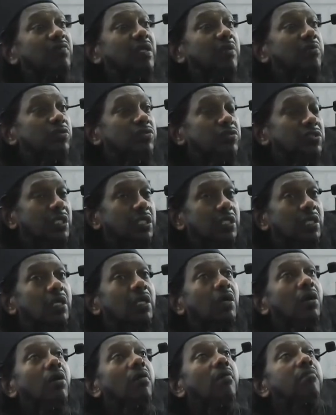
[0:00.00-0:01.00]
of them will say,
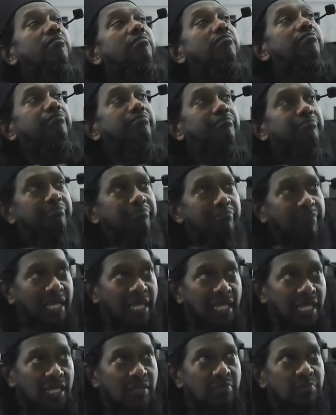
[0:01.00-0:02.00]

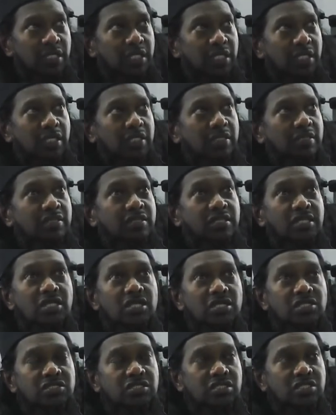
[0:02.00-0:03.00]
maybe
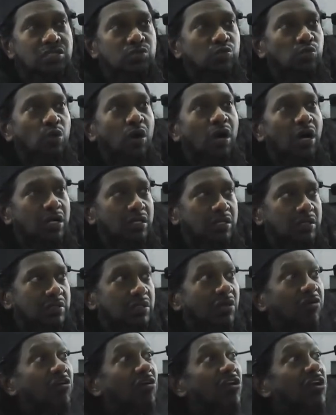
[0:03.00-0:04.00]
this is what
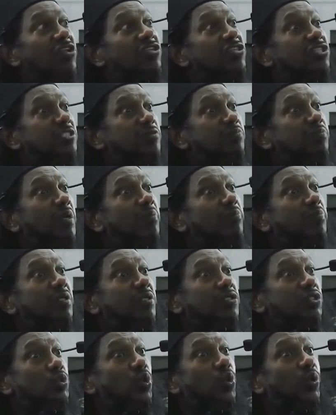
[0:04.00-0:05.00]
the religious people
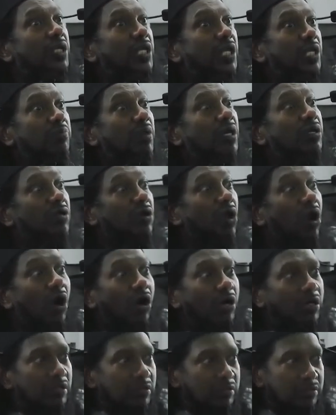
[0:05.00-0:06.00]
is talking about
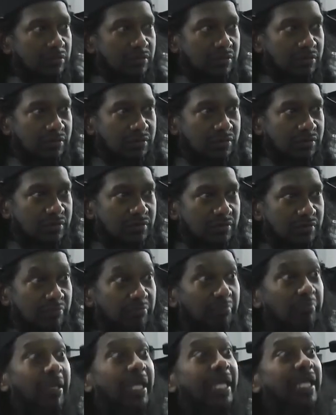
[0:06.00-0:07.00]
God.
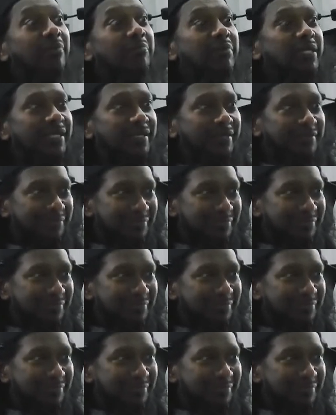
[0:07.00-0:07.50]
Maybe.